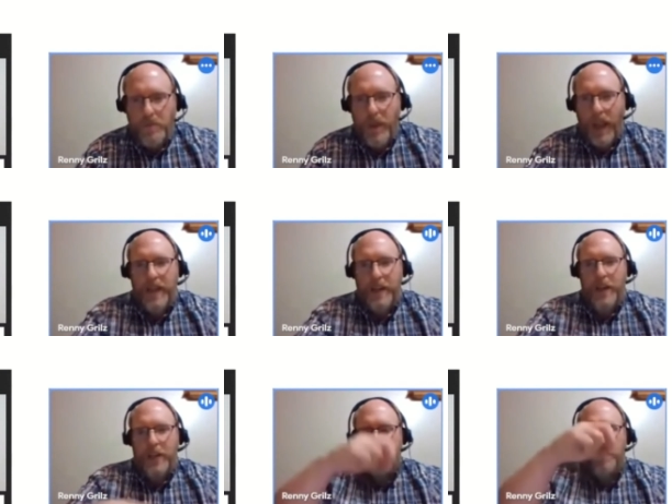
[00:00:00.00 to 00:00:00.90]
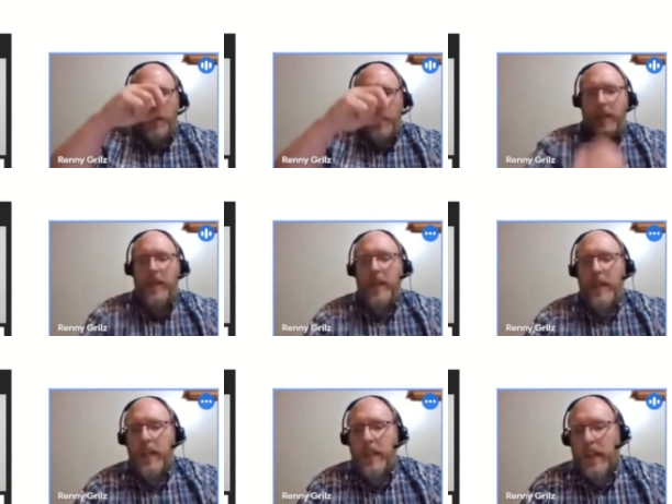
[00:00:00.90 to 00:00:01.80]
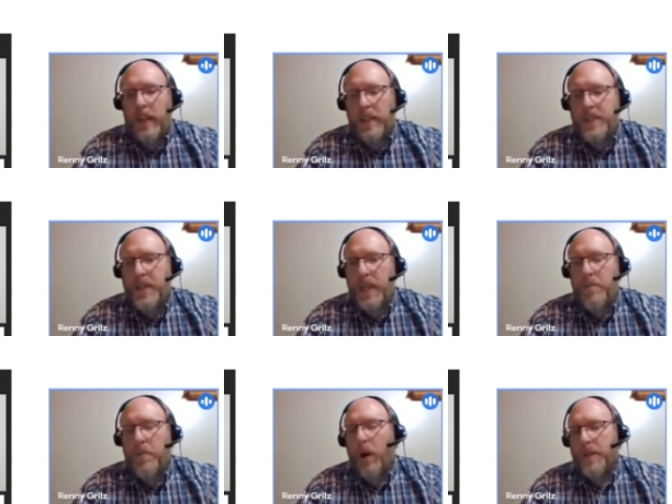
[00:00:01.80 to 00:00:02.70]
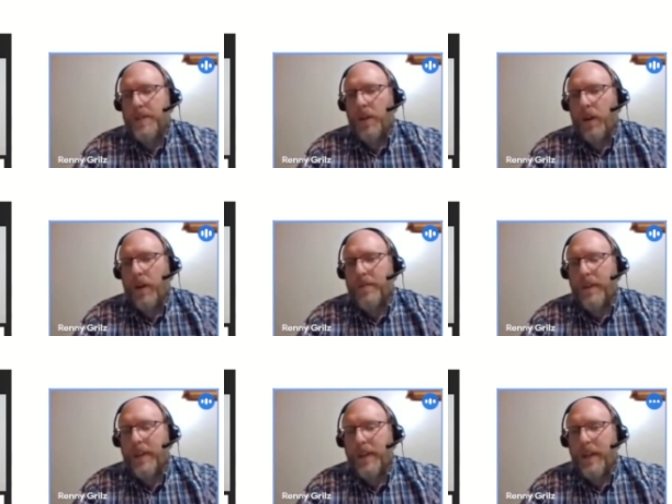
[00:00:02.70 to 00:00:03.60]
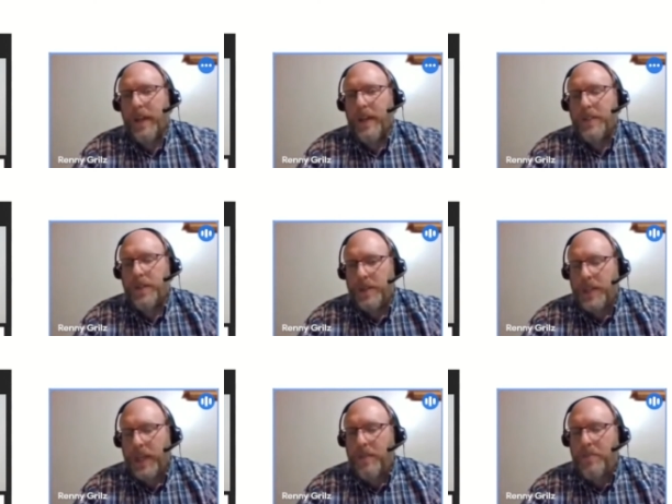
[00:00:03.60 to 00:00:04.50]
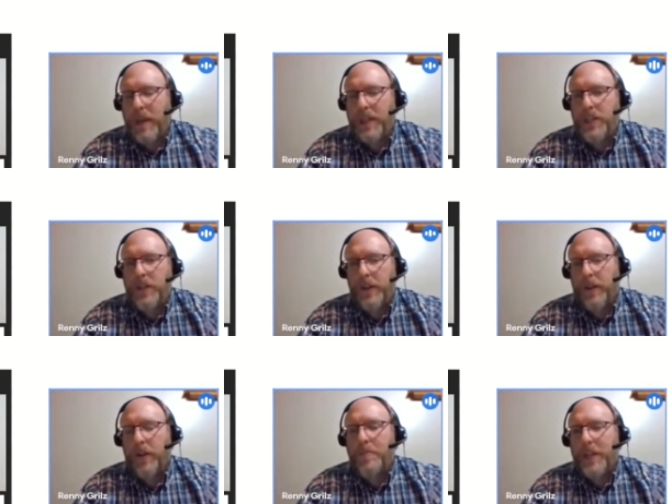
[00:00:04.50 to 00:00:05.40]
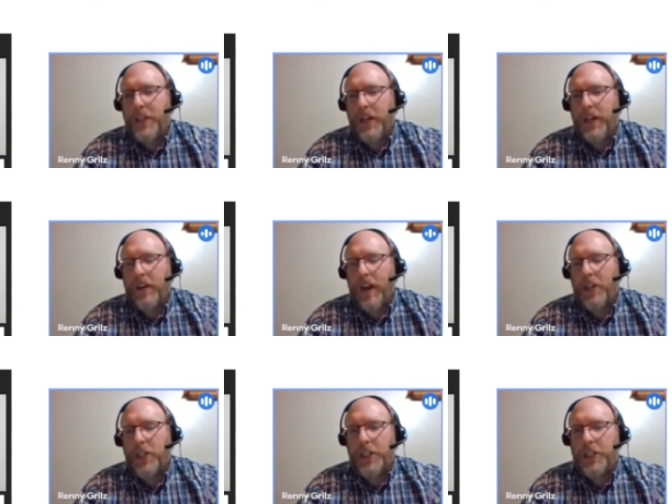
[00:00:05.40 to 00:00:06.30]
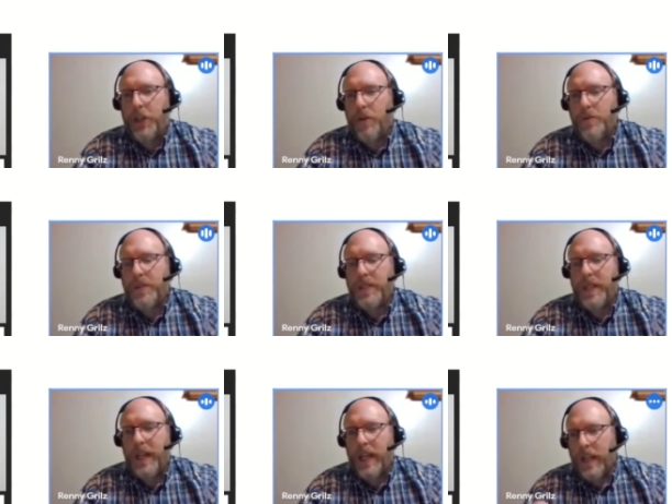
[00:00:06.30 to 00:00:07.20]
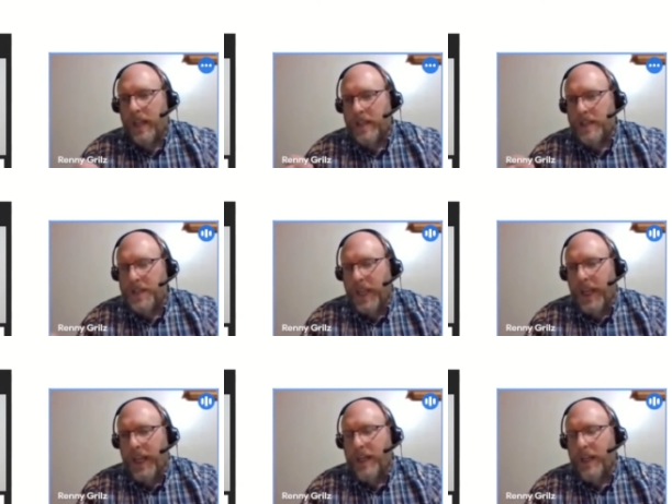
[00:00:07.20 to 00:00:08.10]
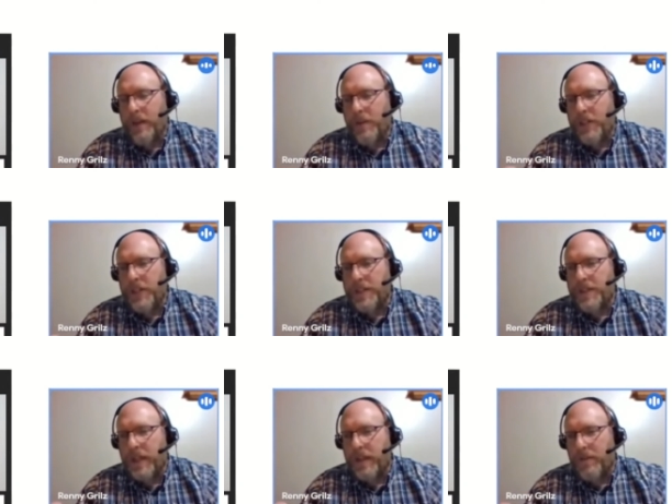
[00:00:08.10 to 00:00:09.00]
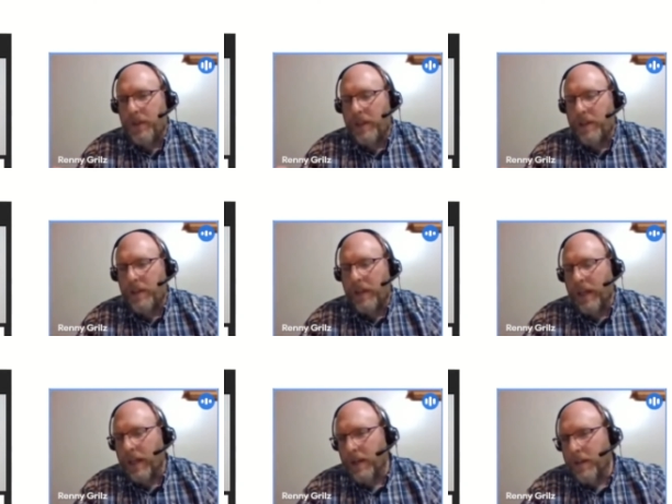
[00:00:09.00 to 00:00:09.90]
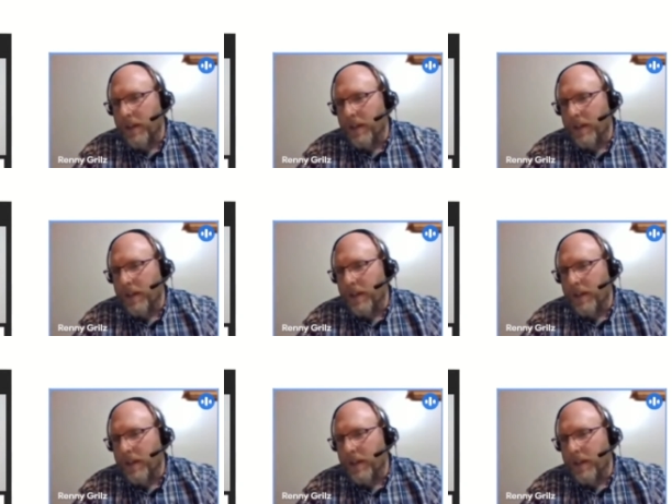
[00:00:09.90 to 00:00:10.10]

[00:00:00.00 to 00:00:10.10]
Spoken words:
And then you can just pluck the seed pods off. So the third picture here actually shows the seed, which is the